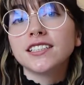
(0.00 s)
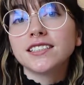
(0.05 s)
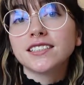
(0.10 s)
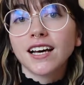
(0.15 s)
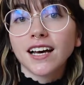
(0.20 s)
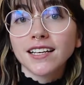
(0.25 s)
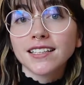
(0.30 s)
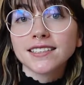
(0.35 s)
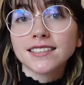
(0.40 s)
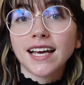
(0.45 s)

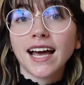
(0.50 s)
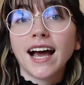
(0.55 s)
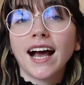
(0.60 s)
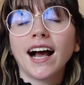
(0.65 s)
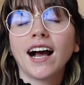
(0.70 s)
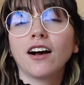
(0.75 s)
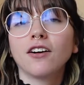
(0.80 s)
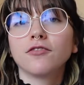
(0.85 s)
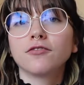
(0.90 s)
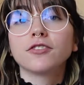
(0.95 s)
does
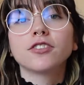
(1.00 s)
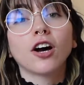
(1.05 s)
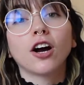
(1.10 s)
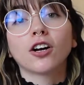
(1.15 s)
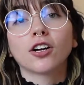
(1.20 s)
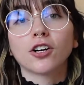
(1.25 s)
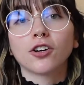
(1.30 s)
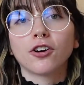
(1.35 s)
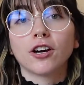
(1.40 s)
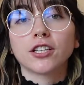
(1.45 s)
have
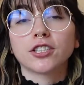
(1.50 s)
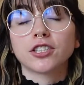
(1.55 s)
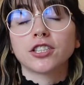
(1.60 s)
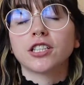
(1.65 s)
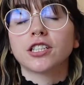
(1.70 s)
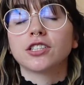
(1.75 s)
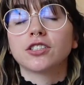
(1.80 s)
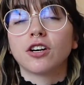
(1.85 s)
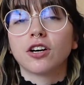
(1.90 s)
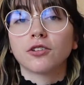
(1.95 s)
dog aggression
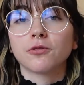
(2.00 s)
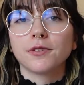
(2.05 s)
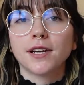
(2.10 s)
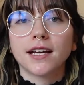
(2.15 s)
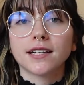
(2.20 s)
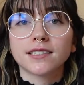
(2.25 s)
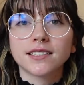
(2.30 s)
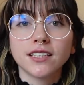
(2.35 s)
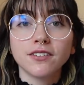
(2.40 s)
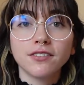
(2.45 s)
and dog
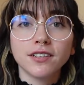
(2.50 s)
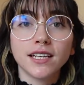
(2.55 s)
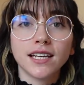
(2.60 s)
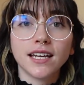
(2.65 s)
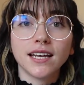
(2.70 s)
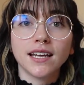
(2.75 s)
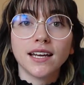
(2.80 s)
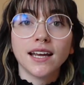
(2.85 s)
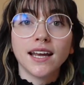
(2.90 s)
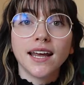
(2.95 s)

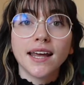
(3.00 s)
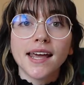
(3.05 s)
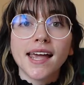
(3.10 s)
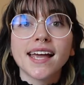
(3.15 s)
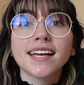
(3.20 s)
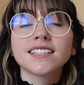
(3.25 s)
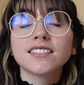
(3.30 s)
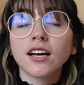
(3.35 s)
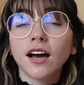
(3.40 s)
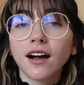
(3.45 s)
reactivity,
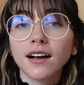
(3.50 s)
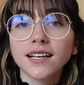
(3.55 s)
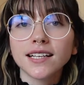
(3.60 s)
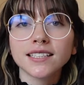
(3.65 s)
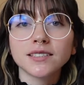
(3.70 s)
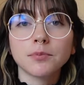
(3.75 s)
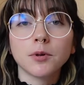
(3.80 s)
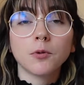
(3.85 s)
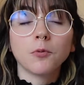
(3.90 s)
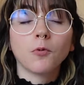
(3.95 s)
and tug
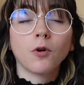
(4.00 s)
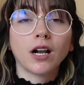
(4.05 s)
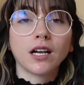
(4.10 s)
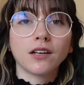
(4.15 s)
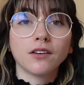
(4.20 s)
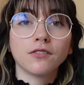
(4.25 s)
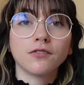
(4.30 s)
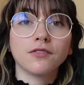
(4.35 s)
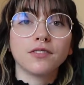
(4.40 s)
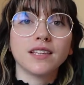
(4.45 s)
has been one
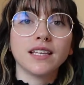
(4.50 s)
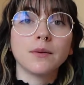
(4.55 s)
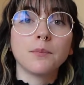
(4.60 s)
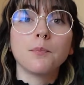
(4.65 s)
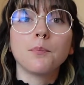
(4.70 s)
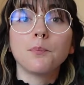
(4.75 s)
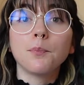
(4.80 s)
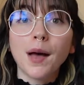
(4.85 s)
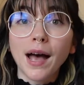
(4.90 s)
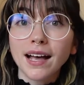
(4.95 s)
of the
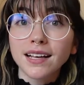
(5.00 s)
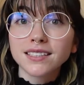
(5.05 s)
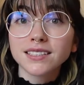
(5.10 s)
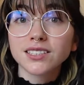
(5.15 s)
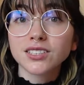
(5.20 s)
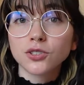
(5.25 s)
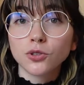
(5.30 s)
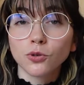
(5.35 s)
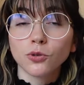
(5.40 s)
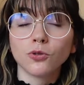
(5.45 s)

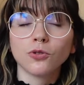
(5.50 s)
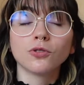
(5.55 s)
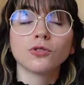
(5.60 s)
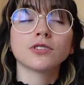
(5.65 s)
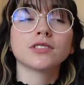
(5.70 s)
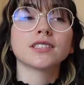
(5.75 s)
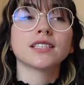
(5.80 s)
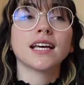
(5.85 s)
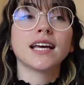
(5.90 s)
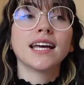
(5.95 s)
best
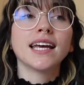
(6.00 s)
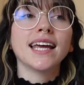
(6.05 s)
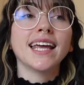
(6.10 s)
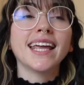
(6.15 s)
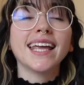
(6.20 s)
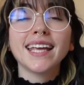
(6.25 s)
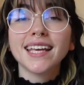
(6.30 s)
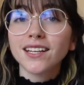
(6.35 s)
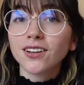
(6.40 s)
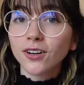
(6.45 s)
tools
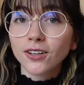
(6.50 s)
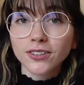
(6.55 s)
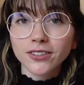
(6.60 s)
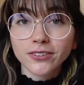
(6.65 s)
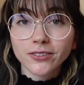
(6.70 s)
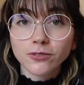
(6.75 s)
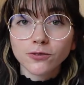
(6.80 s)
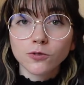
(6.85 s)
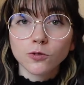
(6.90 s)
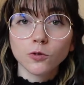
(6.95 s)
in our
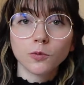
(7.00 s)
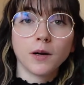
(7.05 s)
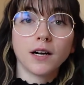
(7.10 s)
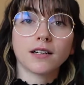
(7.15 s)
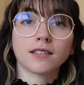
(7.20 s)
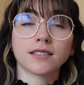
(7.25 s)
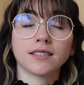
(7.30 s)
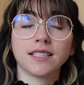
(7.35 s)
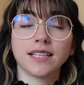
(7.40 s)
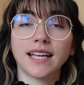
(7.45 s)
little
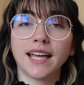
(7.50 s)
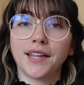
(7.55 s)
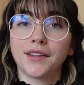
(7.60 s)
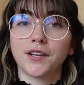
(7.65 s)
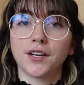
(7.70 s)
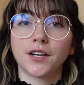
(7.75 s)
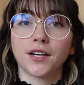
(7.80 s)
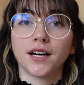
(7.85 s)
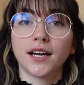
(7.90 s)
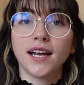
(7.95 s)
toolbox
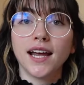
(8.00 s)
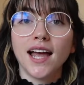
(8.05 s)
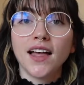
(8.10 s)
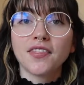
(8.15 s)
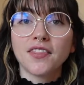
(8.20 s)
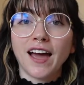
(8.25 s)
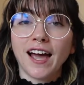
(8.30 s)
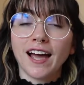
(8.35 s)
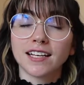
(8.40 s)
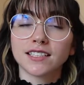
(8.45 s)
together
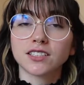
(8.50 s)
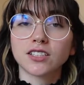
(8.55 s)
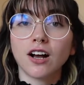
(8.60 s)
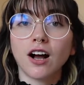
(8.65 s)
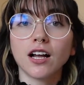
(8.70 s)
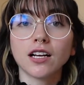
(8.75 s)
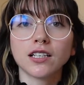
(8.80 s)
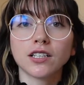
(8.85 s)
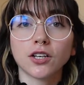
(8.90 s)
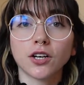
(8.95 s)
that has
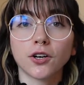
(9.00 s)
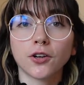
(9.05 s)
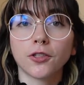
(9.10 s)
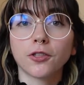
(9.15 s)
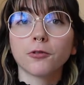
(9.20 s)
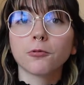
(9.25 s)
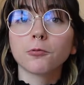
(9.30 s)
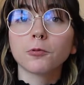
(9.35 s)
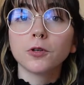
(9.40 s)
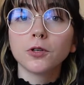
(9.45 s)
gotten her
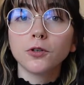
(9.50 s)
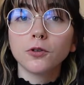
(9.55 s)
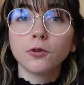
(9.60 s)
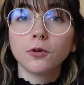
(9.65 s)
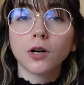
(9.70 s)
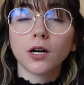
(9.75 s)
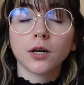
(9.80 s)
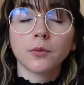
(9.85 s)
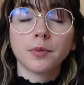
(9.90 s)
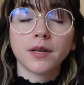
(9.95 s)
through
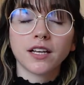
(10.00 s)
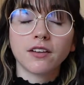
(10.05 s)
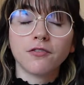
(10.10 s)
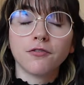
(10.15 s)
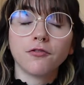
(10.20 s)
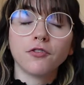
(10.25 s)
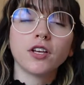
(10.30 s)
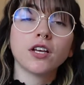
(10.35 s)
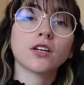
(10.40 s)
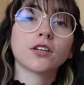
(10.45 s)
her big
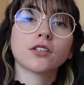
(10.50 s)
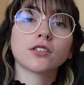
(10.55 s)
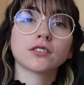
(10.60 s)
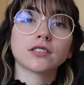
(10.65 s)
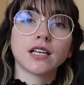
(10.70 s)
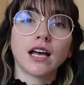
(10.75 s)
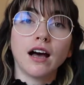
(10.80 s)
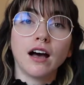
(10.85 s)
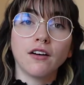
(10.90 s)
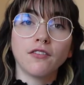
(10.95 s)

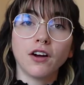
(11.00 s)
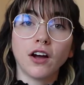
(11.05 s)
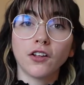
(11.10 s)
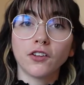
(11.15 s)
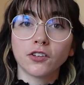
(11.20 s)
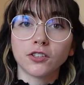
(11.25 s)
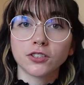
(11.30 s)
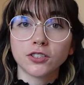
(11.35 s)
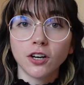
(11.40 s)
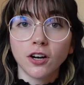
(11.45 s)
fears of
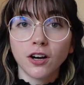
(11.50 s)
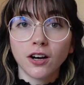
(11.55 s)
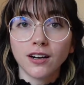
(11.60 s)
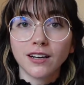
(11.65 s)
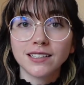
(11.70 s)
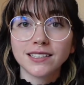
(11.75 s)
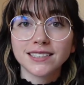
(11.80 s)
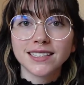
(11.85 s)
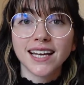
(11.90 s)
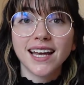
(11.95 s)
other
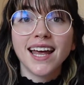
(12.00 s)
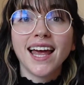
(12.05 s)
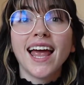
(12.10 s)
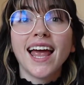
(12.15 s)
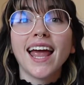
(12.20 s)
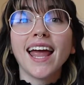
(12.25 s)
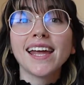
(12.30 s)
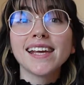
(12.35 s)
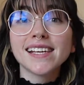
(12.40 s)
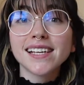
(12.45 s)
dogs
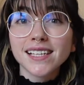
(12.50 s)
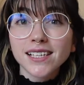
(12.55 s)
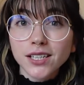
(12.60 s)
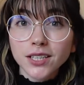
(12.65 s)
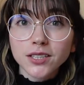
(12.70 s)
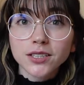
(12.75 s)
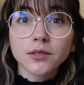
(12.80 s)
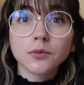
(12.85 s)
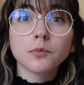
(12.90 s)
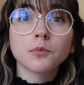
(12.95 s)

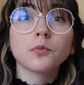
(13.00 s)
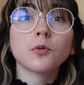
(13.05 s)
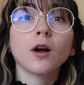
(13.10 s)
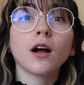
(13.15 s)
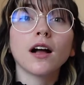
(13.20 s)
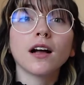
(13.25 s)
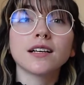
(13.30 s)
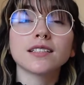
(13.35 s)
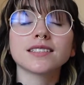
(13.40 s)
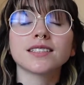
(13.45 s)
and
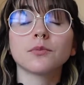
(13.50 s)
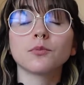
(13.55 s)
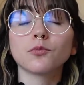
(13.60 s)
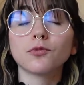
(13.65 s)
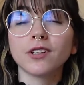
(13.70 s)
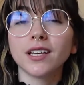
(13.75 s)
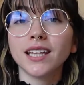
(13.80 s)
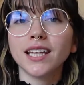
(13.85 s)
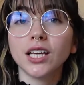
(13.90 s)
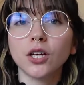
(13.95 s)
brought us some
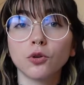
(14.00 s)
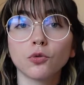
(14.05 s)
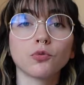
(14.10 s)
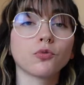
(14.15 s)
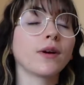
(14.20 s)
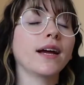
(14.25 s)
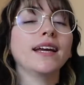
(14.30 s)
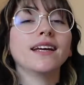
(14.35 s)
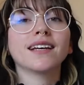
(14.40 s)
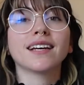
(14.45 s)
really
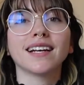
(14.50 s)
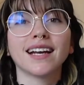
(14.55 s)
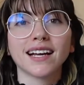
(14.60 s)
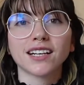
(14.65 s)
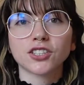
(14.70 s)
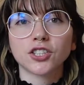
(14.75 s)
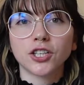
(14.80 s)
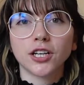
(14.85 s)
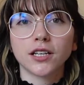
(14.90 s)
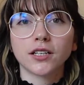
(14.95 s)
great
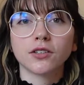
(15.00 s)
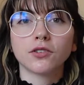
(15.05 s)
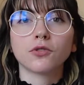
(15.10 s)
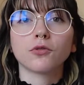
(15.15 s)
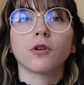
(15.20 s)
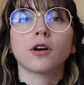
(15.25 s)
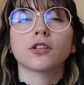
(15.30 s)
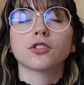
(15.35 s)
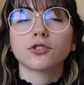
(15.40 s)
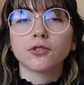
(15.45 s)
connection
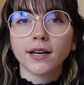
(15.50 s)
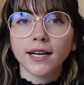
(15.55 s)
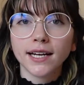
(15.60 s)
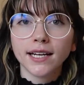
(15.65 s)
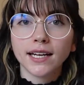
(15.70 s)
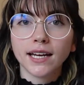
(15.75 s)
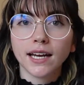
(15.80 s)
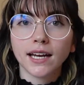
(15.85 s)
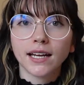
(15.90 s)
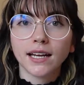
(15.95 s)
through our
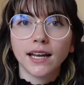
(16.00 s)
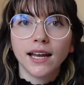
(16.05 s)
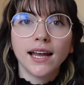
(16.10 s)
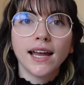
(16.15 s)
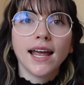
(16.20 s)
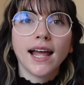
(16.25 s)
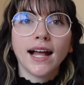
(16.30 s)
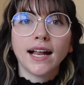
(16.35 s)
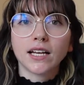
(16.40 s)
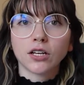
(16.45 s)
training
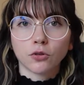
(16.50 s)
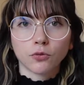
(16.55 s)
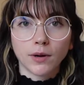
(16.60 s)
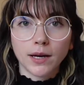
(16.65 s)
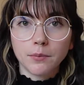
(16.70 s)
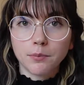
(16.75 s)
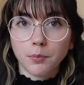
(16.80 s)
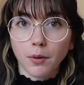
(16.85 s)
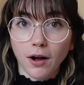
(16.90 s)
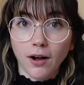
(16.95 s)
and a
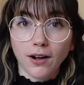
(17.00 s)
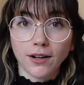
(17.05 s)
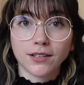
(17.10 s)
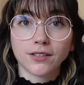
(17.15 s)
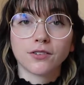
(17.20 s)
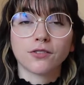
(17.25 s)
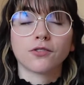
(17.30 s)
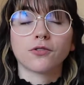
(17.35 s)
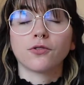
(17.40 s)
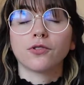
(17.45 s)
great
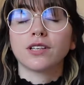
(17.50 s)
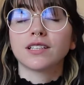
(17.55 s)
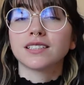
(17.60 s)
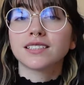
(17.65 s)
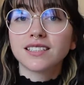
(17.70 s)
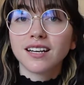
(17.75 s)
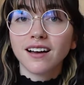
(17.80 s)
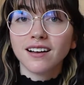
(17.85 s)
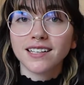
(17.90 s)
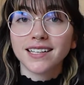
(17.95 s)
bond through this
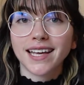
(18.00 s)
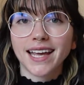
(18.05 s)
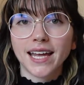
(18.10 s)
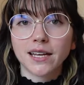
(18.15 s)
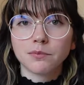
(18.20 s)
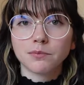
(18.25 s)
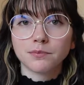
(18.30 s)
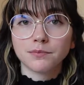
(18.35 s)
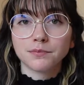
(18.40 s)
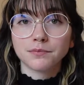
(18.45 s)
tug
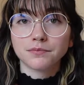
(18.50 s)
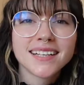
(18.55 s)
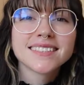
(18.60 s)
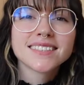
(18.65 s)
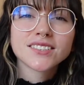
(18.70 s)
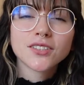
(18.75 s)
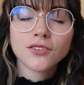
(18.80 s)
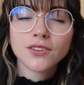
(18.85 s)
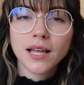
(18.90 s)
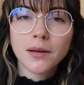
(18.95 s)
game.
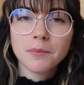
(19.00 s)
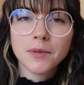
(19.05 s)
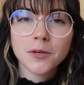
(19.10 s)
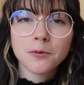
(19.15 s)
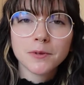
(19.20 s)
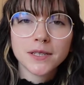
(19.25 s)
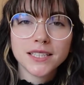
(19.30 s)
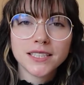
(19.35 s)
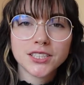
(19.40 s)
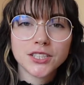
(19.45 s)
So let me
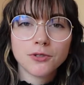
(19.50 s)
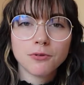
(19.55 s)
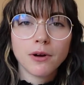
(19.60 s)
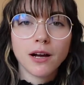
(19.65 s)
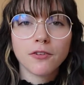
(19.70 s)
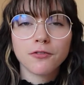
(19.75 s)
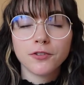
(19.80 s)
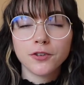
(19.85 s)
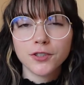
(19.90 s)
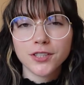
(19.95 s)
read you
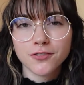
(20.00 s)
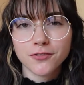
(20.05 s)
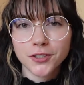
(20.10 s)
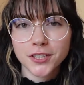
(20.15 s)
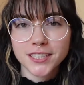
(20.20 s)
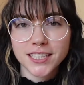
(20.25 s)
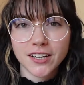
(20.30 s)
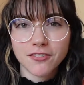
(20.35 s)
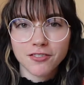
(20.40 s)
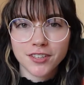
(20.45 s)
a few
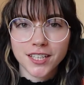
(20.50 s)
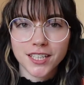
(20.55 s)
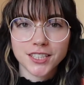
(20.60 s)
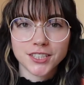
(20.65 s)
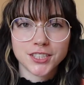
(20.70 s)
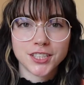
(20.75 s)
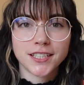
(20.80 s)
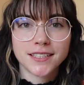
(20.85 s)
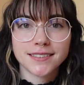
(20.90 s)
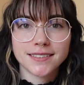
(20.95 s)
different
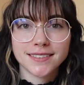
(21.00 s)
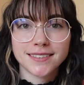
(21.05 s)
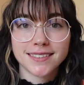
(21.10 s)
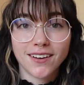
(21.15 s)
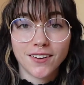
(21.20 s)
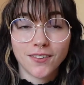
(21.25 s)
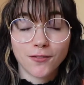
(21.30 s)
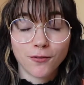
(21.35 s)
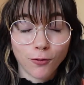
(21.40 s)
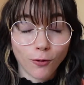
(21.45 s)
definitions
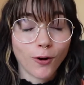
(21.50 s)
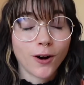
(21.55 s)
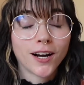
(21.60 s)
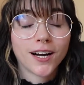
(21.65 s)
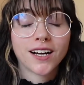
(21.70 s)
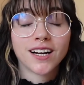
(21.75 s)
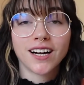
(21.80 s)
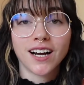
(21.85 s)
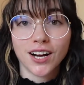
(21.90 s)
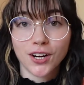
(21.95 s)

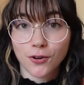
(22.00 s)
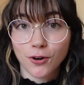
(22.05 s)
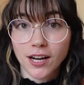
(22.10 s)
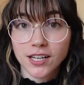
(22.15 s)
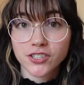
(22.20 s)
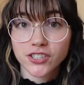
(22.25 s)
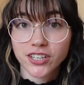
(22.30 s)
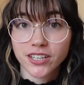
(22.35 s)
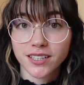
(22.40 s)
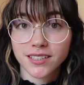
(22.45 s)
for
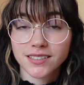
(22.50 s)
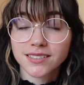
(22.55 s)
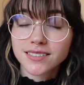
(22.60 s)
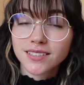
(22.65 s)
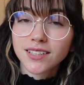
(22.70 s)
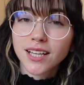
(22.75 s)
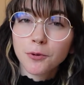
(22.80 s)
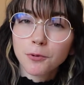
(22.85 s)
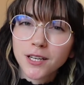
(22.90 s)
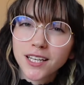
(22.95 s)
aggression
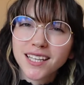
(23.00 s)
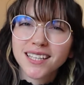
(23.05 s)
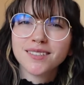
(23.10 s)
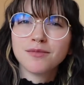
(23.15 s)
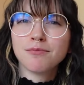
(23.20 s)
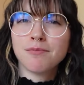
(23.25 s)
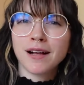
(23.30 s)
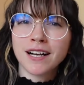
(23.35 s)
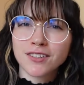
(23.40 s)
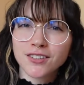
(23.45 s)
so that we
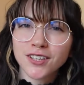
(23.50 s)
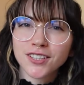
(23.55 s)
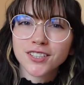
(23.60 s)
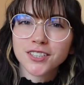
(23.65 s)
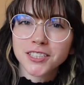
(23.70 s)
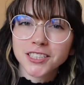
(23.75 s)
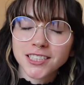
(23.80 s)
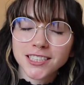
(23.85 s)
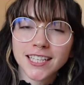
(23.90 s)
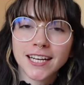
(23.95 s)
can better
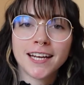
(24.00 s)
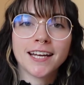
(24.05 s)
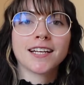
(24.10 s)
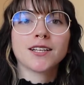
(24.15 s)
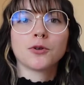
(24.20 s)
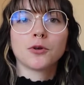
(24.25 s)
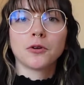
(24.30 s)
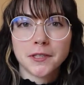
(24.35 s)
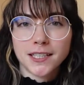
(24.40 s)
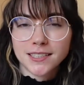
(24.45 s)

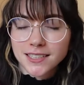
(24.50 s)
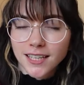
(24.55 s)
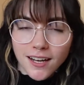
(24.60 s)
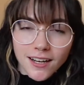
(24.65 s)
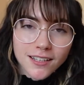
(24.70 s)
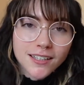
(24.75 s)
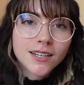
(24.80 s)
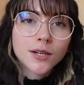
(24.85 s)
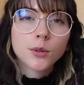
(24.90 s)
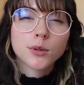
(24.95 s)
understand that
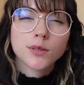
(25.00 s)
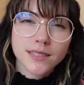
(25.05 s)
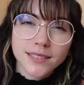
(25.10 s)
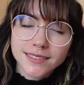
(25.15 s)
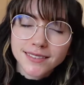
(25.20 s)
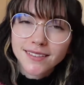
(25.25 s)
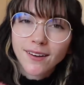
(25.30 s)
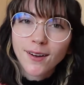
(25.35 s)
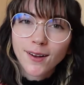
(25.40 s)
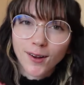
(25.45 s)
tug
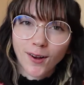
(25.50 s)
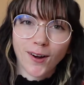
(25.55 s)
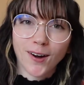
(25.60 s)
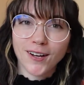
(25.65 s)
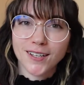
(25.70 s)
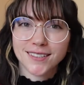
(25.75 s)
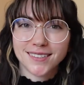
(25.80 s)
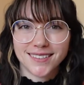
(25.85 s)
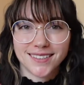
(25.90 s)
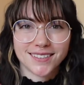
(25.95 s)
does not
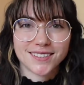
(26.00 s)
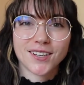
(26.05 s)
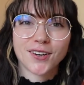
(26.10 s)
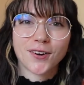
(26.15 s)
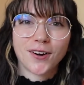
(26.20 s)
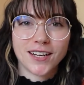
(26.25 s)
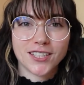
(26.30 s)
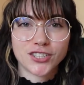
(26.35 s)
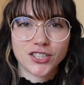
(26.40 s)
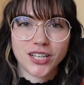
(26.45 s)
cause this
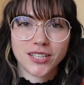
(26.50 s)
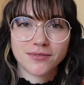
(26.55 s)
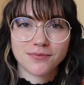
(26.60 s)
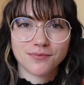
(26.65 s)
aggression.